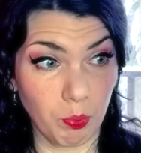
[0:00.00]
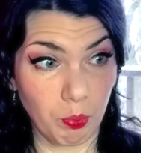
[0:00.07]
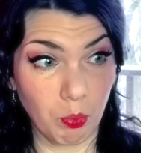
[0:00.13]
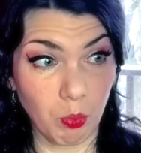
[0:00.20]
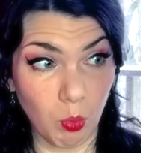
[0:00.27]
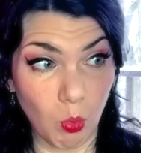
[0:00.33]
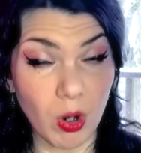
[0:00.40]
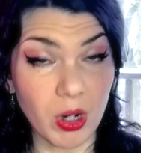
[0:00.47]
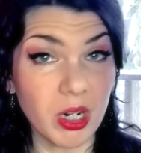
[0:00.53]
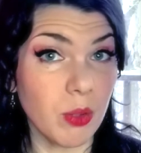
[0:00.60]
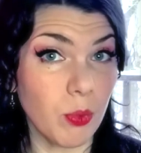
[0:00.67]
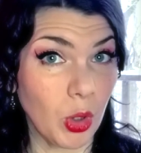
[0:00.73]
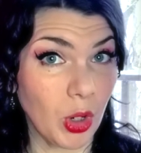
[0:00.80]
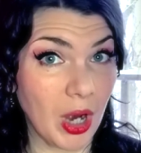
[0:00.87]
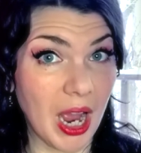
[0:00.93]
one of the
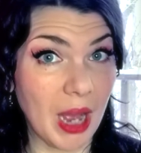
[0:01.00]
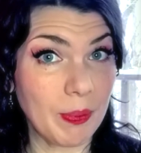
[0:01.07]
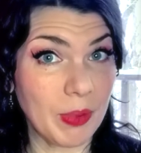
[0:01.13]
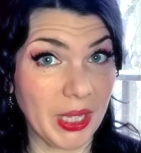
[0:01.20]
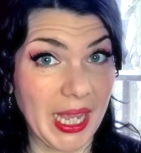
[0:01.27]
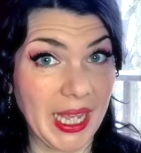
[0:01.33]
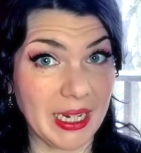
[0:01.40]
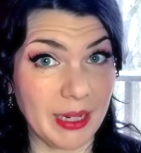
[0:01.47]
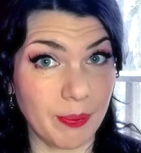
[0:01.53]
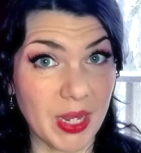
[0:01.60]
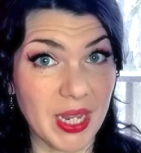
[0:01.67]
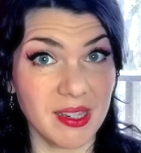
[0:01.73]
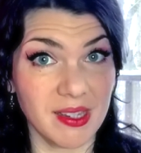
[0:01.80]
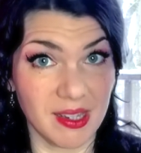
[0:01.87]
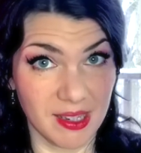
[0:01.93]
more complicated
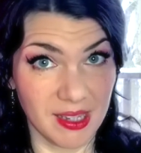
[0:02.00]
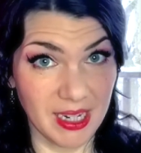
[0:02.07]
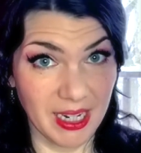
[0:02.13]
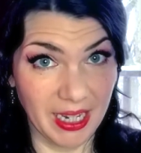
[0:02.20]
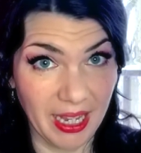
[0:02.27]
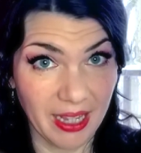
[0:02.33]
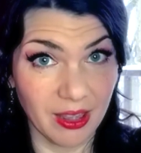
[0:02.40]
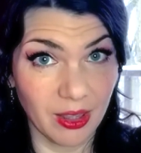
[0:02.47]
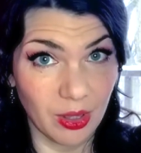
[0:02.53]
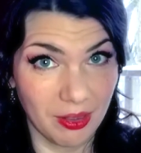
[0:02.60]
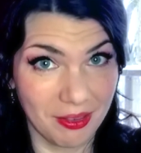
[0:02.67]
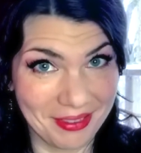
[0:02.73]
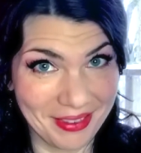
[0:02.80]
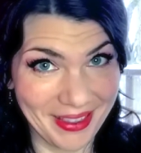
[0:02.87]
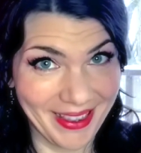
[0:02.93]
pieces to get
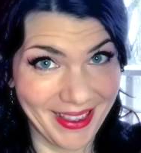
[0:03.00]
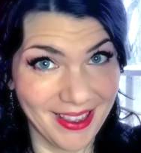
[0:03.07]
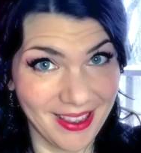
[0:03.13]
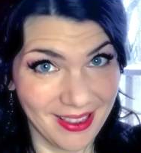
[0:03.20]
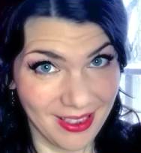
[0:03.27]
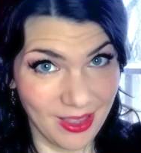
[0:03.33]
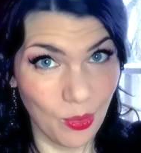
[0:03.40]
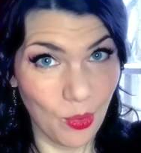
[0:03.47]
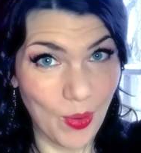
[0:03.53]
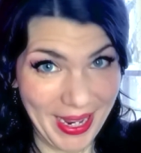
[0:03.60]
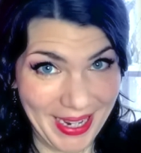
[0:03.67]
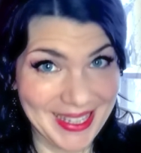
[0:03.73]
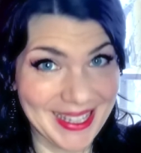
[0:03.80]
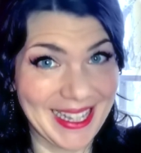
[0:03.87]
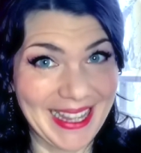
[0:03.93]
the
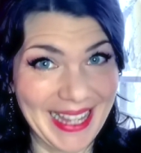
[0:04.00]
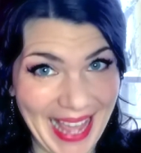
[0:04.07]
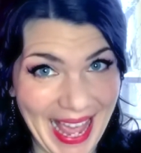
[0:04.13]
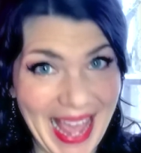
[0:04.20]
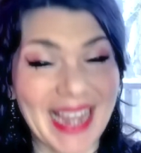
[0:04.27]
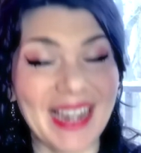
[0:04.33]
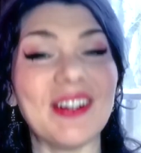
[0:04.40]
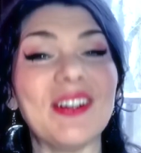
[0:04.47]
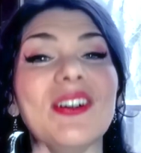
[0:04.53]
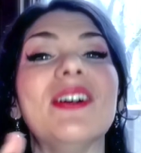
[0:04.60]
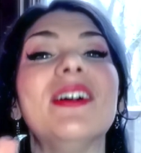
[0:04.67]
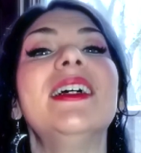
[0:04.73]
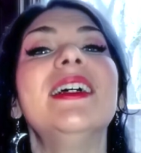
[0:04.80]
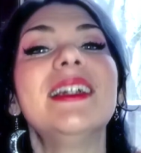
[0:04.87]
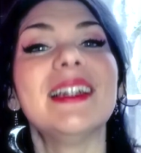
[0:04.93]
wings at the angle
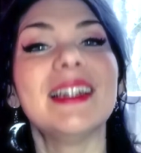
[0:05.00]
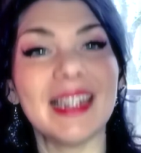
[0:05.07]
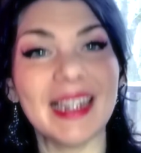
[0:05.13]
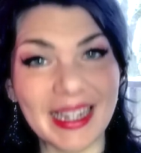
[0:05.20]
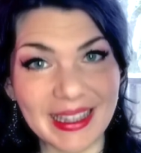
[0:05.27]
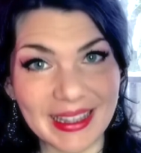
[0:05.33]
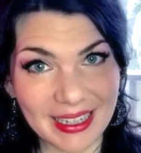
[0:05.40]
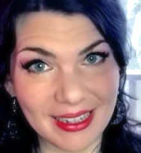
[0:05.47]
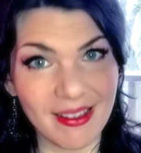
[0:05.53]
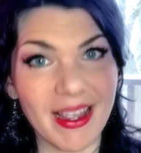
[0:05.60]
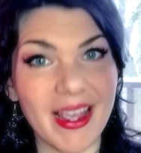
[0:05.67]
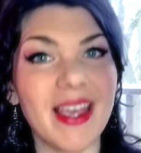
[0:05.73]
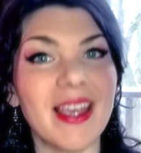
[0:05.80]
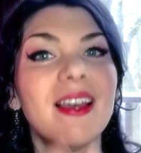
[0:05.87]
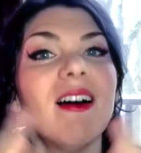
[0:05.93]
in the
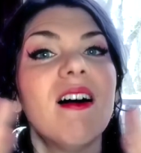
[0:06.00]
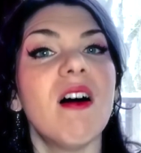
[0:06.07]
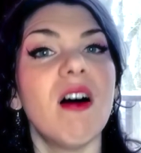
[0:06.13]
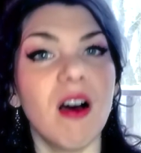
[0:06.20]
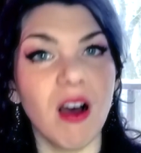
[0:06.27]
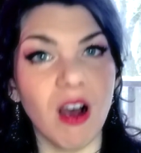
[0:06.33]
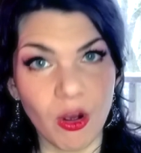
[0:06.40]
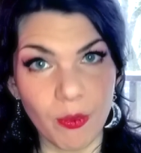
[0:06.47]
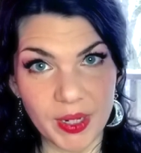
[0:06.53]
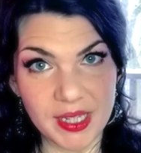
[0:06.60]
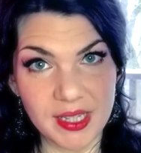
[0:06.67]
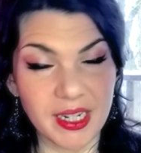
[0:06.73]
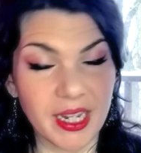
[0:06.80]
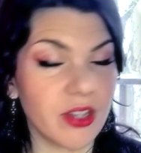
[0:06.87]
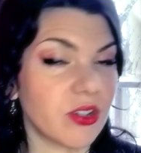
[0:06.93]
clay all
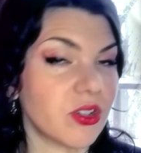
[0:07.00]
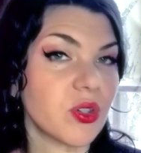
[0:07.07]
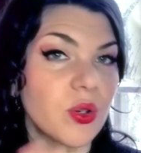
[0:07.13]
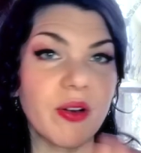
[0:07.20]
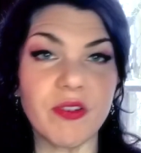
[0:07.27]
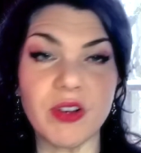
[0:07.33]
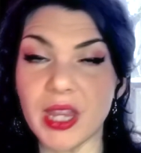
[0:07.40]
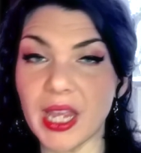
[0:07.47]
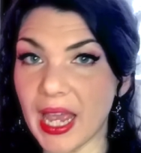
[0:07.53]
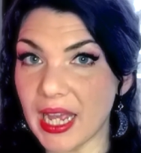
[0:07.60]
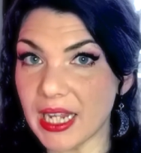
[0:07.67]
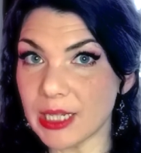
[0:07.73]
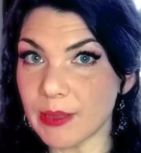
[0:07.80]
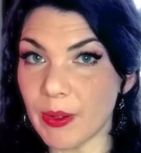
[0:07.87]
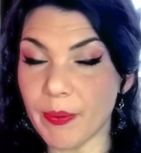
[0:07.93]
mixed together. So everything
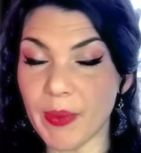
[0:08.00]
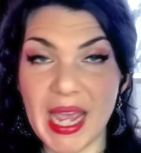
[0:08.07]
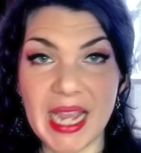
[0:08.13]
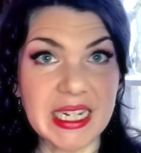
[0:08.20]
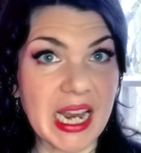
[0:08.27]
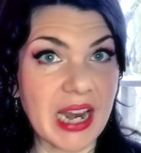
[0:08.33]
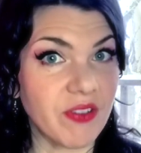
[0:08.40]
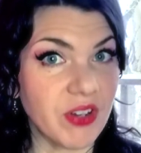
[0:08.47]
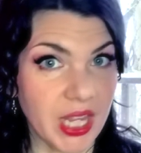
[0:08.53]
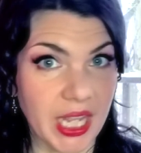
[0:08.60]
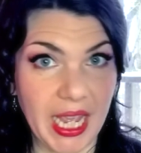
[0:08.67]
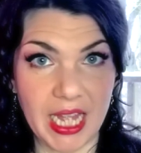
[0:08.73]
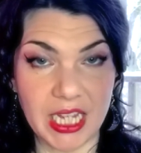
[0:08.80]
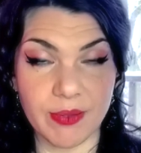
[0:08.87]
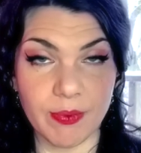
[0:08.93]
had to be baked, everything
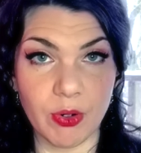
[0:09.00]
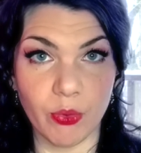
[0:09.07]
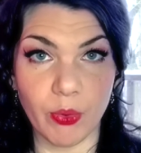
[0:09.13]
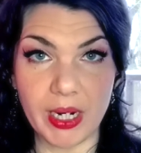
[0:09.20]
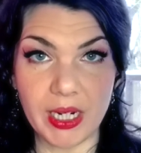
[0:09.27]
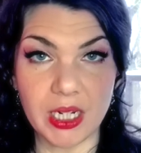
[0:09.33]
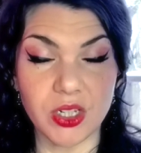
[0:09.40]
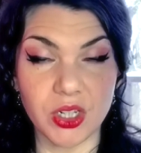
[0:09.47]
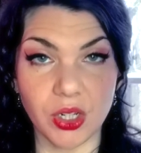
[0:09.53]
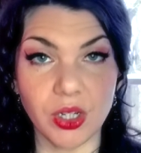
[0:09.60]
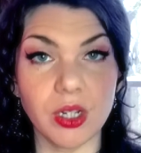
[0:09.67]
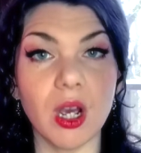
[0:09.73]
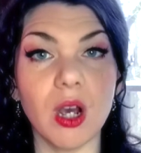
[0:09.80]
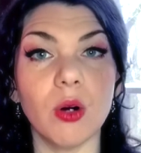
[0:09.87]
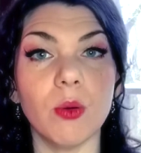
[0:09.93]
had to be ready to
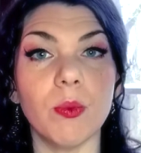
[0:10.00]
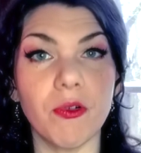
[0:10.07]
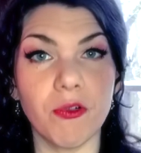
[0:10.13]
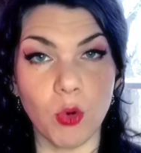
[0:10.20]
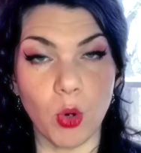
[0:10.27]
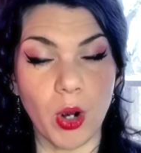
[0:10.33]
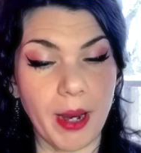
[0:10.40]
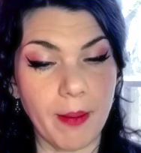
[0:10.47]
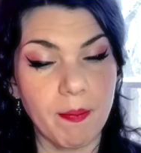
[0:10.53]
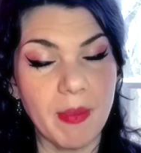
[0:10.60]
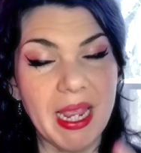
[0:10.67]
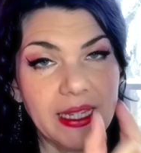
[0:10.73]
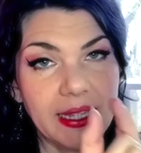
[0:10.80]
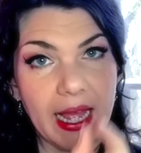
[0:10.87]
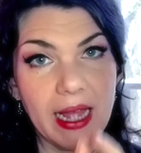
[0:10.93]
go before I
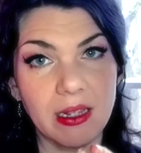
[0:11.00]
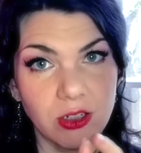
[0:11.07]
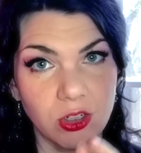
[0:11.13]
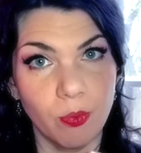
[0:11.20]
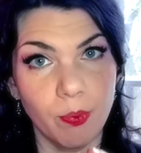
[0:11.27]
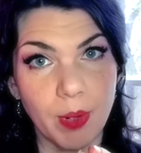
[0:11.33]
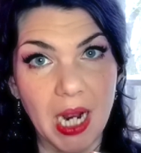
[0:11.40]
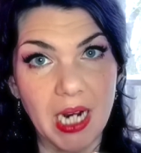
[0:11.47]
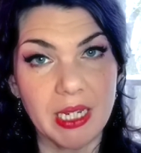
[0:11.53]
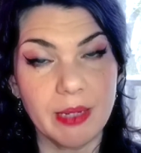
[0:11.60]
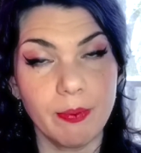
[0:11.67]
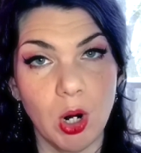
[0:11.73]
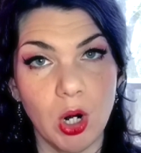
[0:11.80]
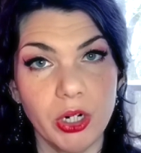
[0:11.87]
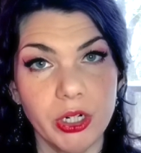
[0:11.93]
made that little body
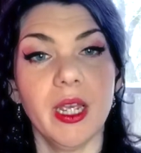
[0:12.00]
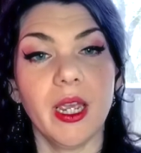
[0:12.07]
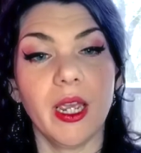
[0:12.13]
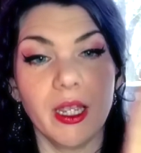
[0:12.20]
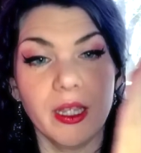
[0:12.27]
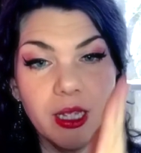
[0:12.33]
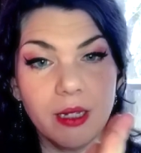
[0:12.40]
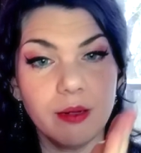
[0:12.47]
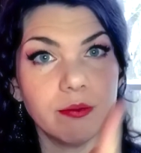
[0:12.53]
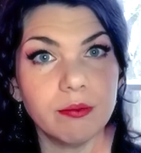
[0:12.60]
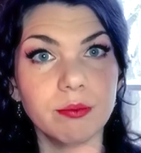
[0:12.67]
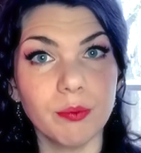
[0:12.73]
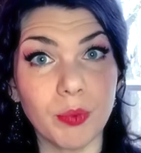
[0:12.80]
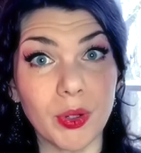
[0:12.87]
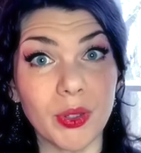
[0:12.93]
part and then
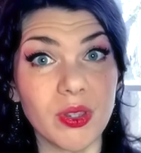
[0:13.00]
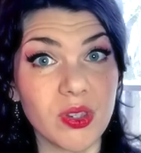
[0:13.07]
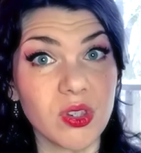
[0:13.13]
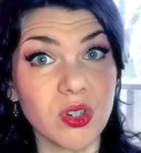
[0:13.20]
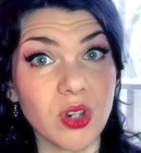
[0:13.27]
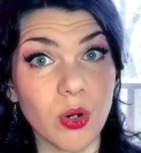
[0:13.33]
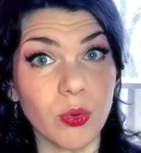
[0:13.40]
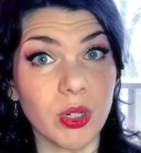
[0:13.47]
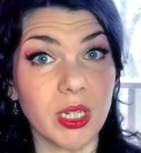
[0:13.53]
put the stone in